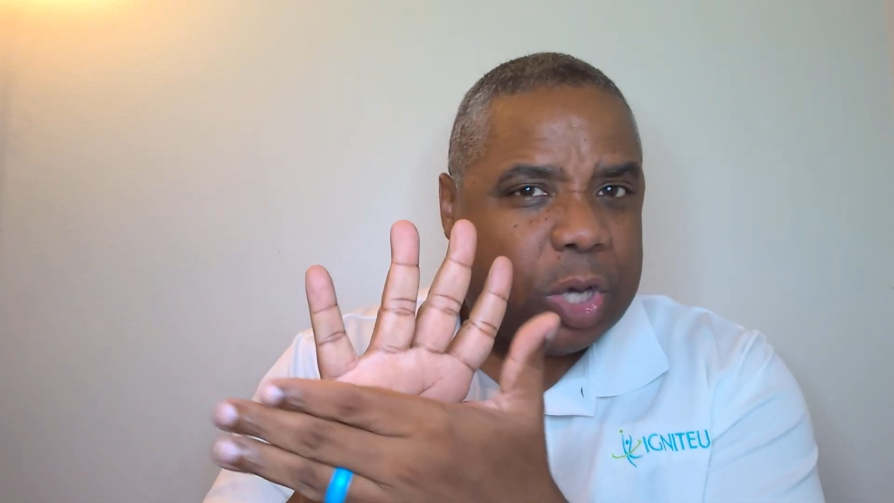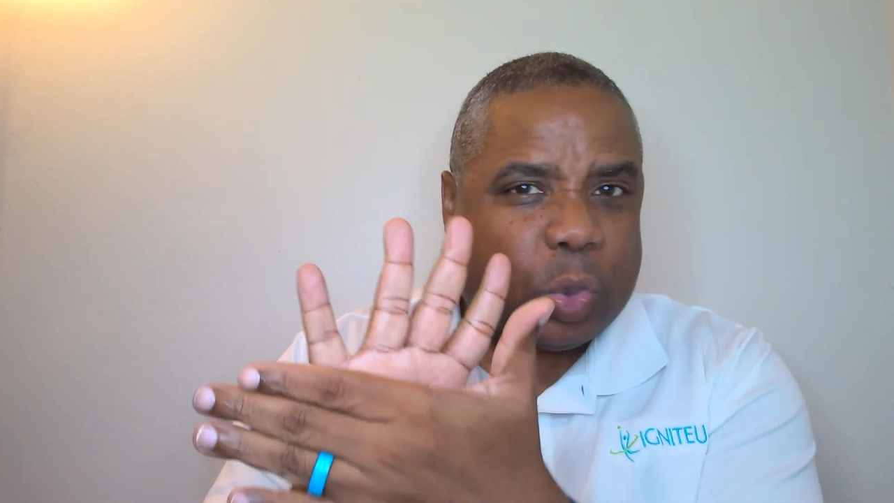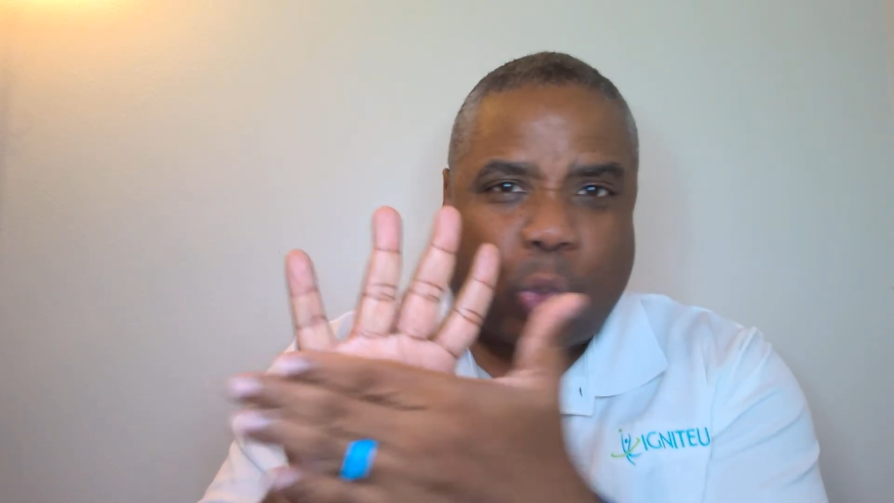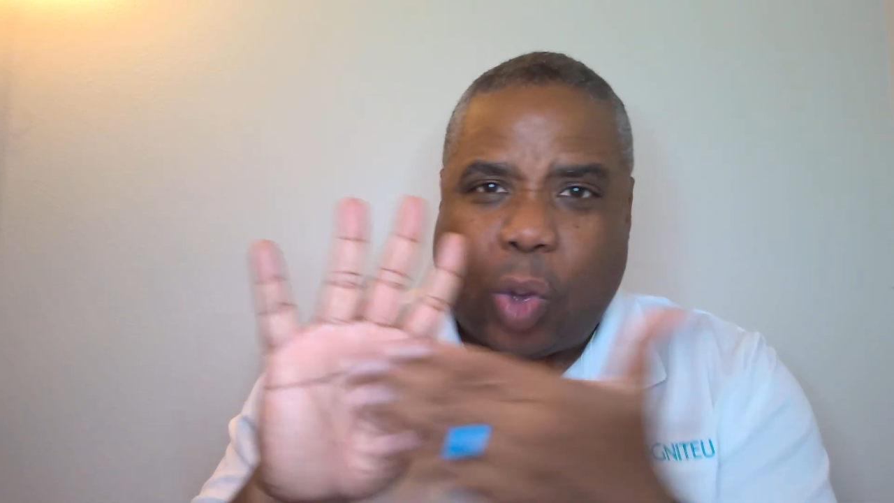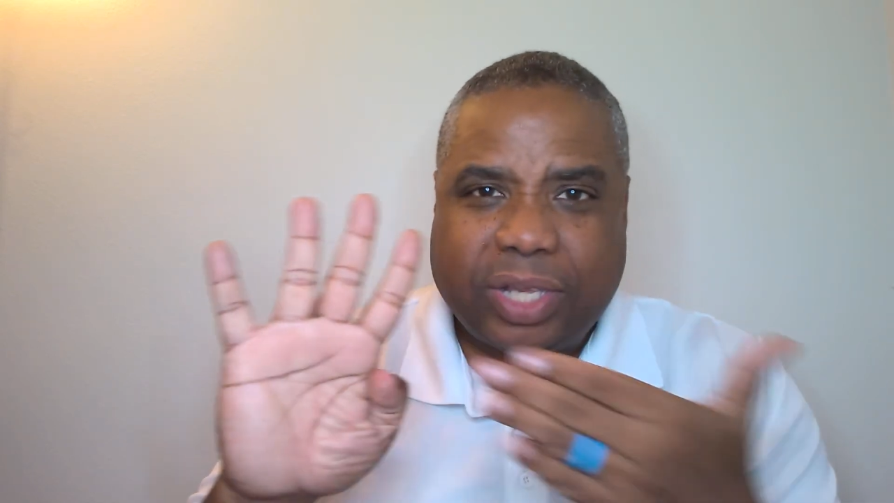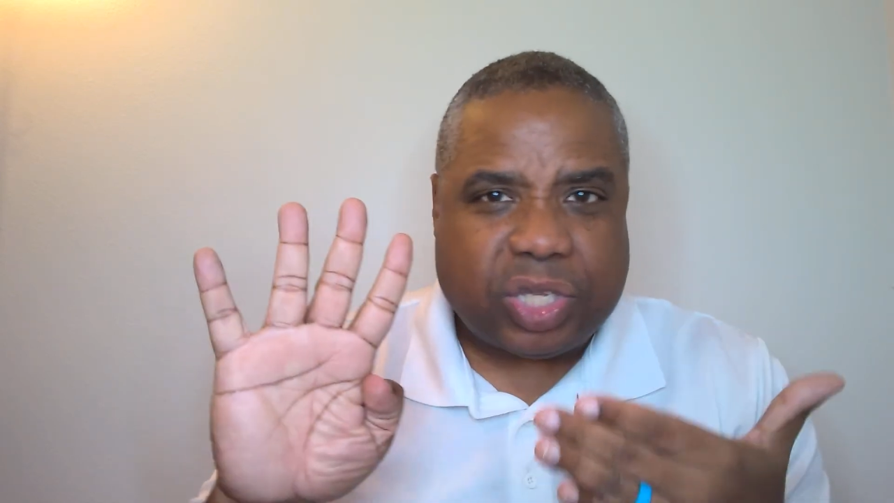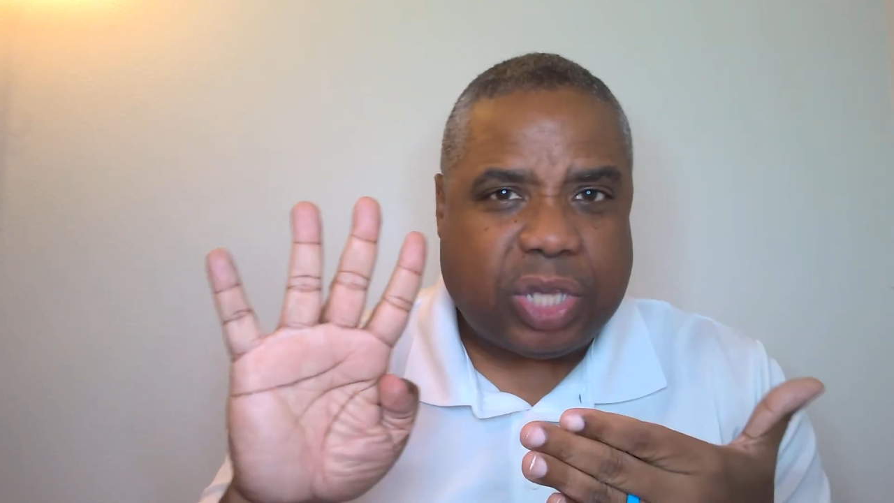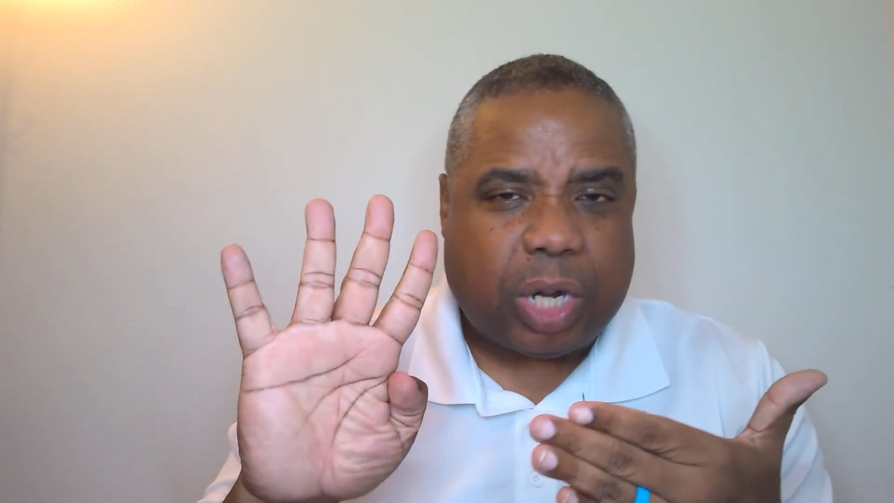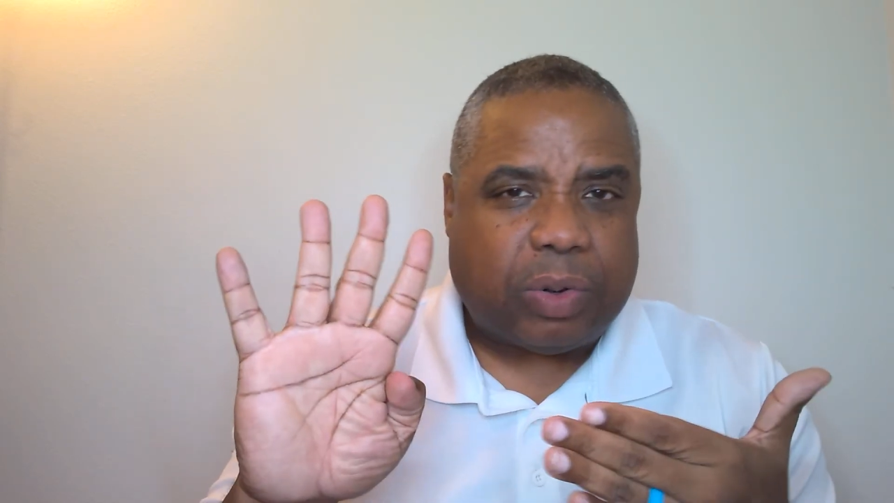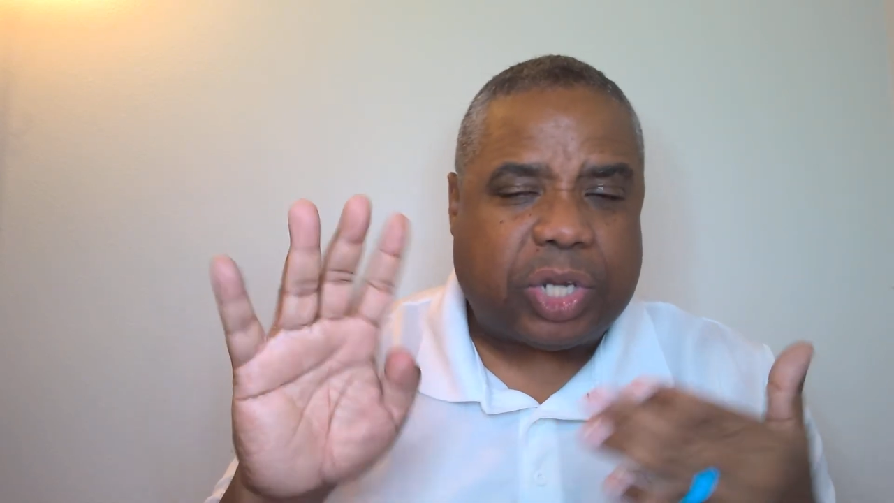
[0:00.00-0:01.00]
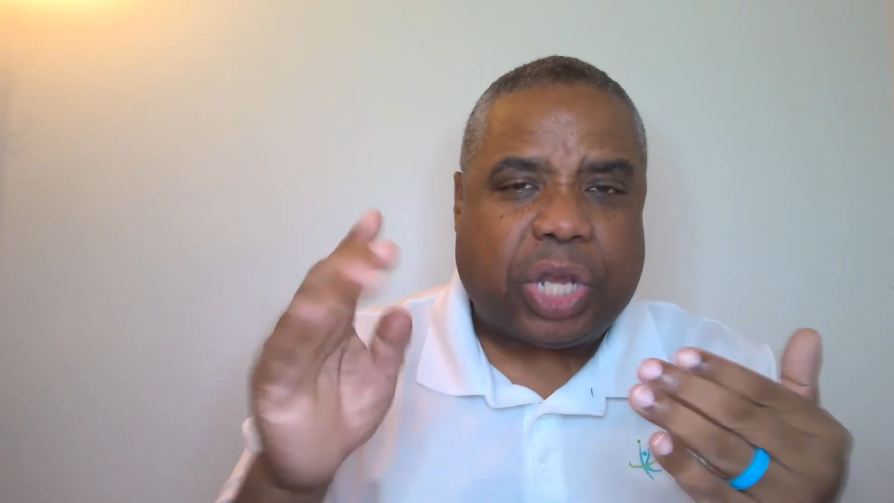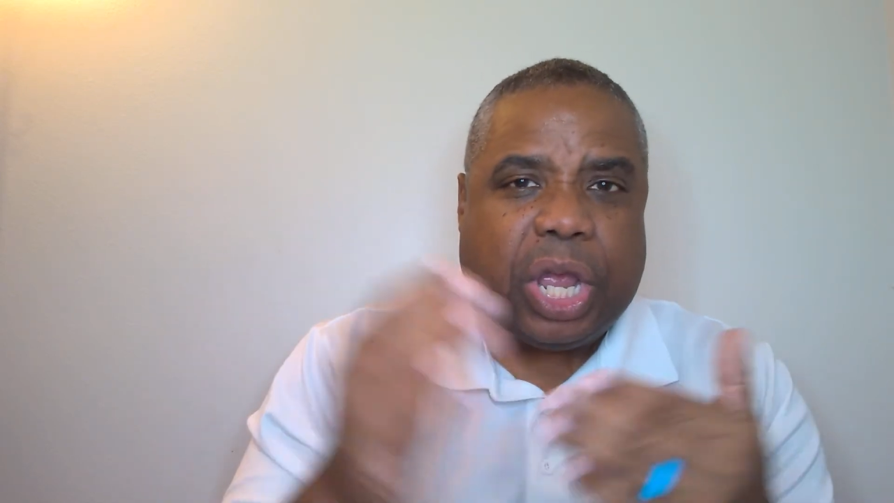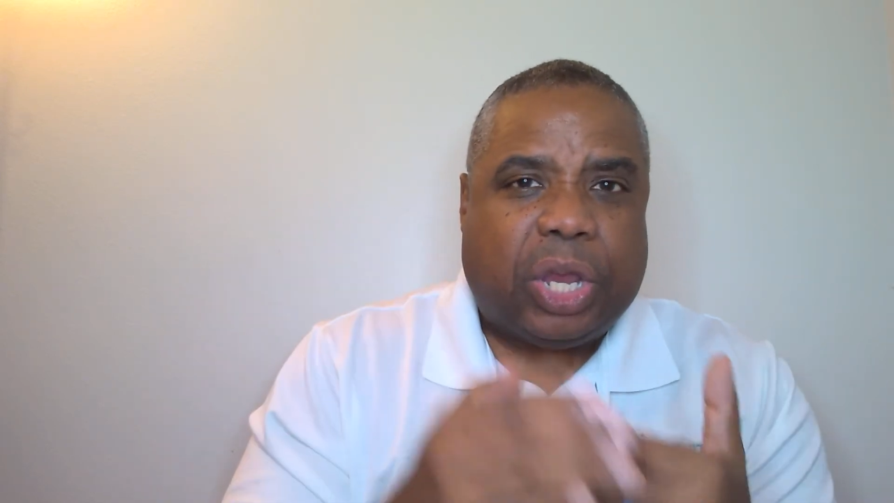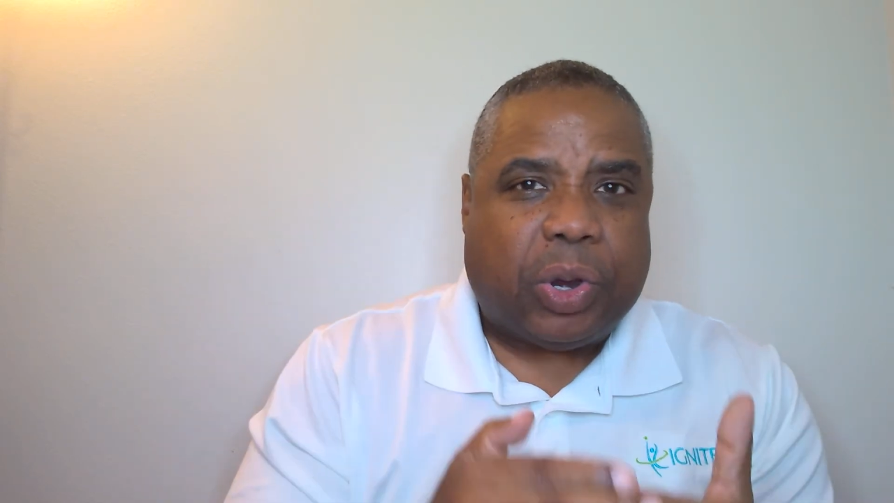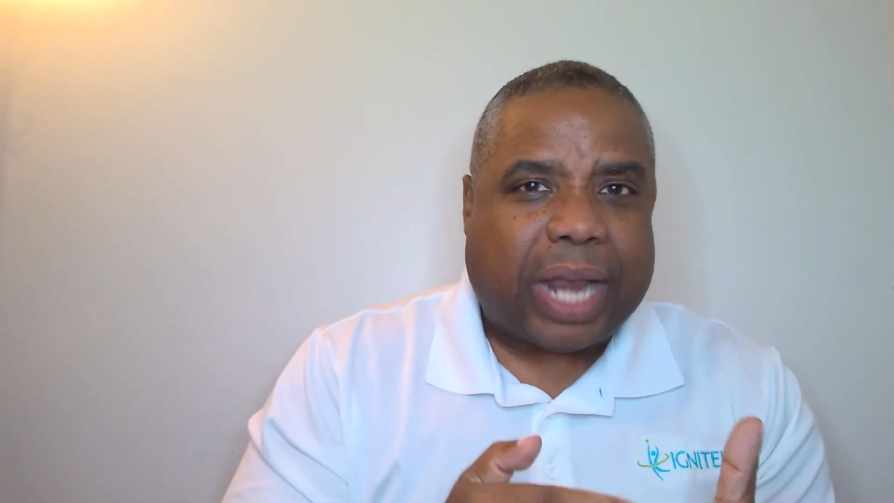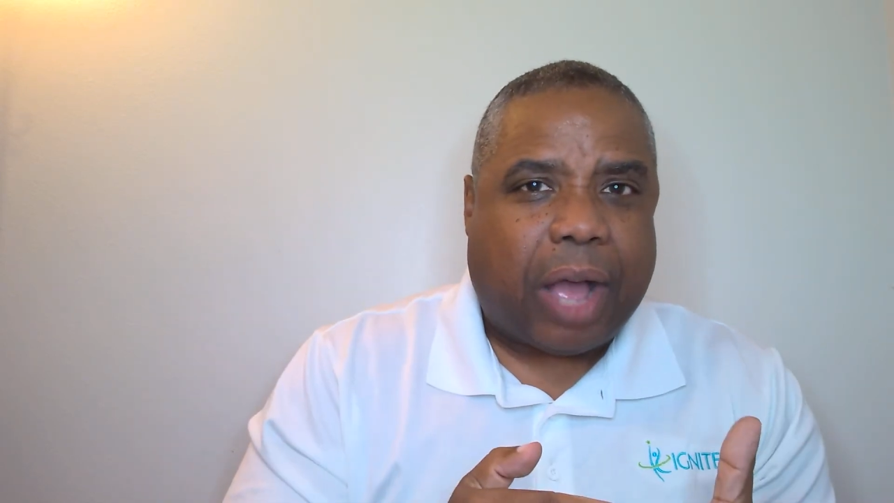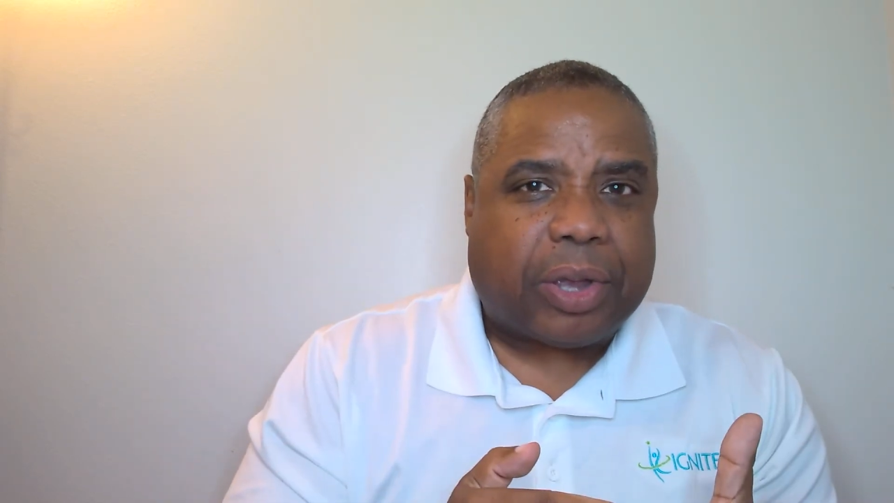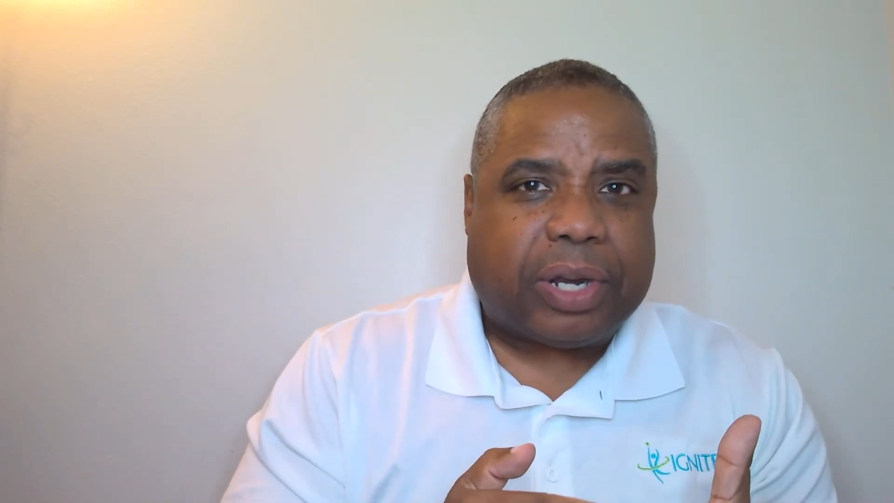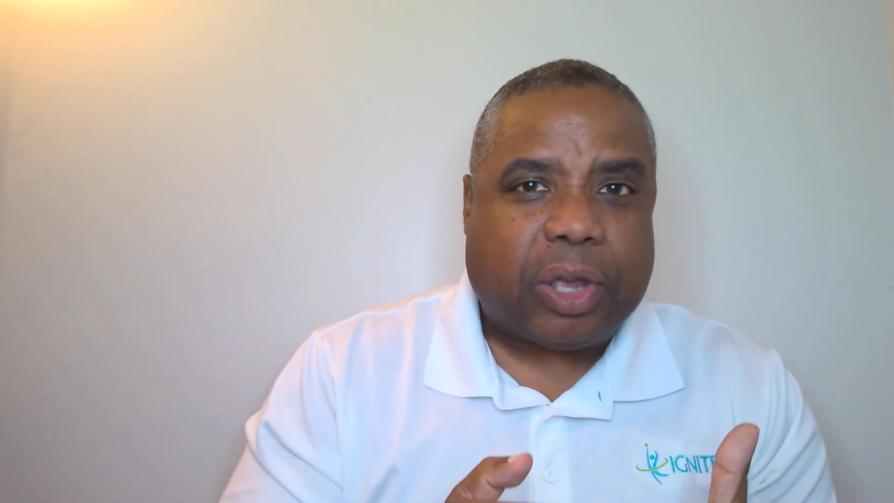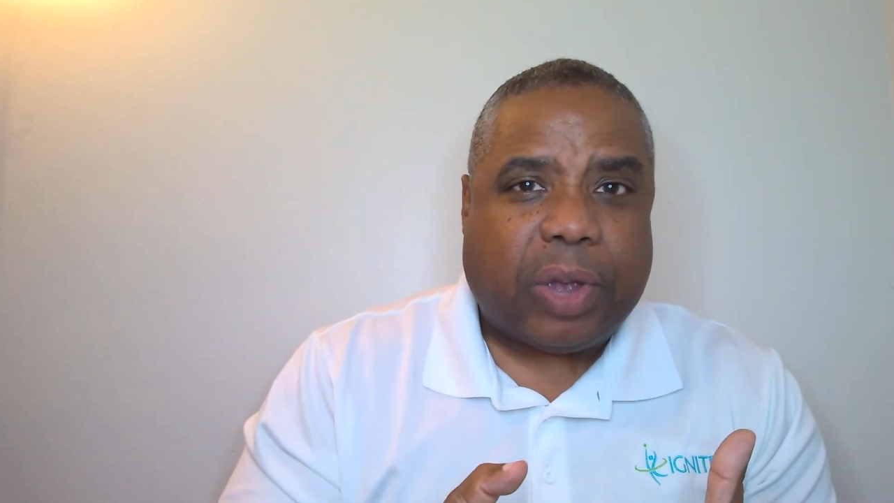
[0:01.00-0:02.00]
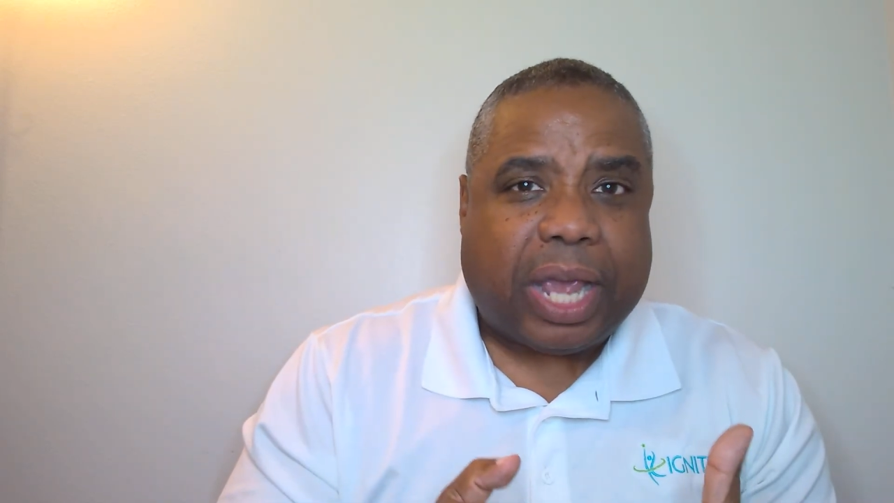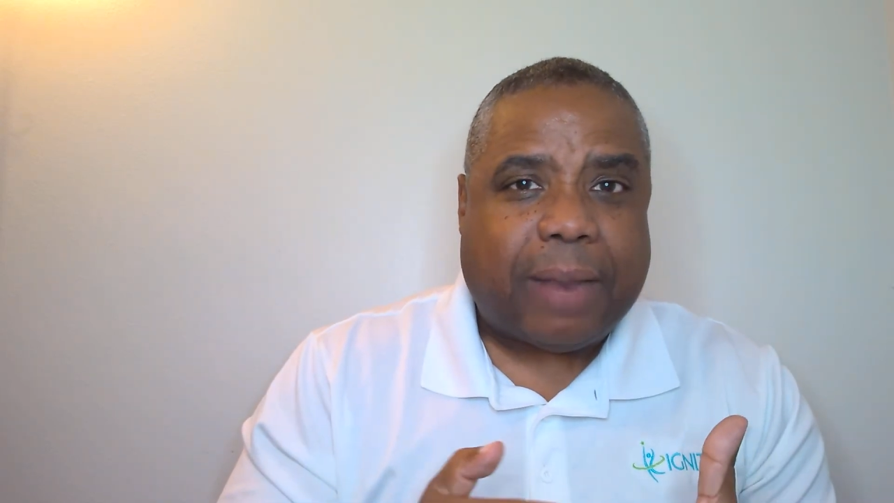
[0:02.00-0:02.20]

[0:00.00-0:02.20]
Once nourished, you're now going to go ahead